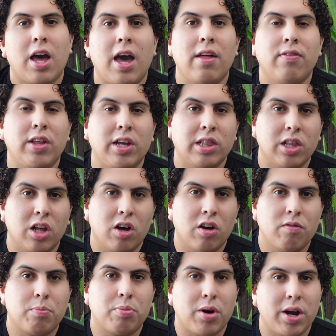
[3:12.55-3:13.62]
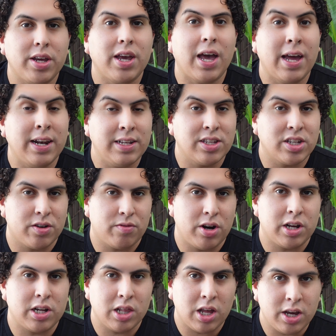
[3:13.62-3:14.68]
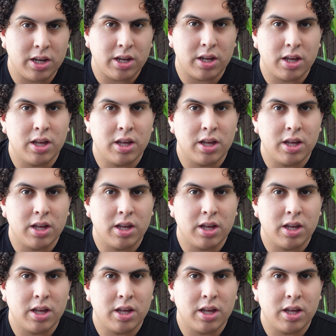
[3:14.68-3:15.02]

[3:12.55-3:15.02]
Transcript: and they love bright and indirect light,